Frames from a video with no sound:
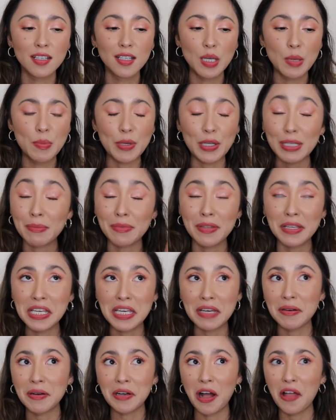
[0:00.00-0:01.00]
Because I'm thinking
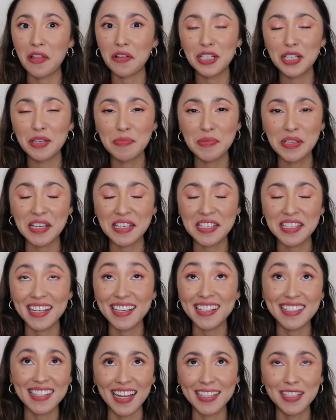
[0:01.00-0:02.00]
about other lipsticks, like
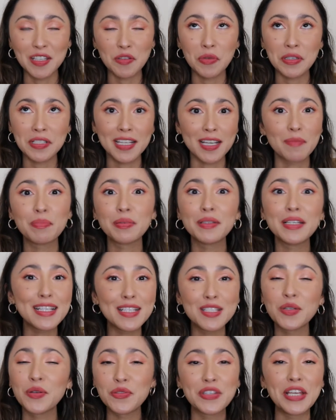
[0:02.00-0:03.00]
satin ones, like please
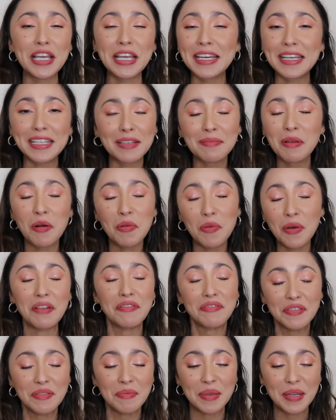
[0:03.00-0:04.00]
don't take them away
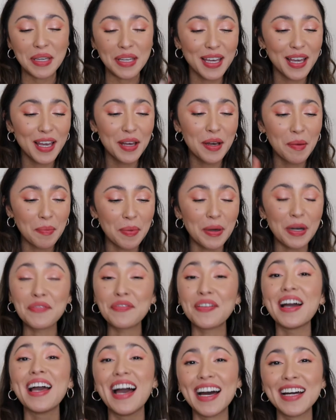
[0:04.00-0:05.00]
from me. But if
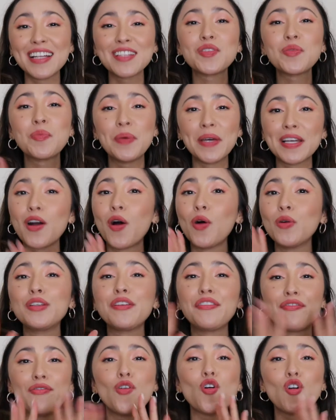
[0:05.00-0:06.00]
I had to pick only
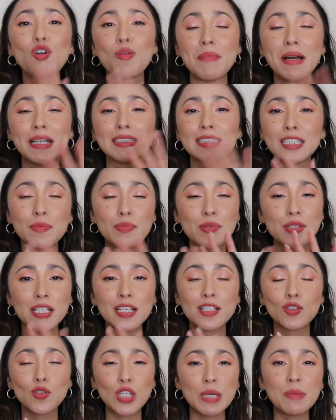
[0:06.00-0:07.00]
four matte
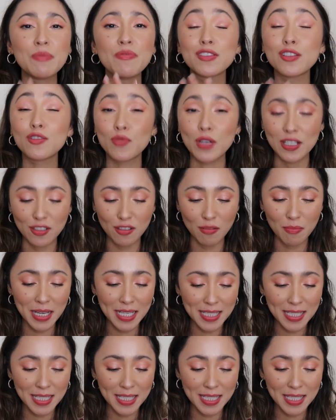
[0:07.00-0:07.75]
lipsticks to keep for the rest of my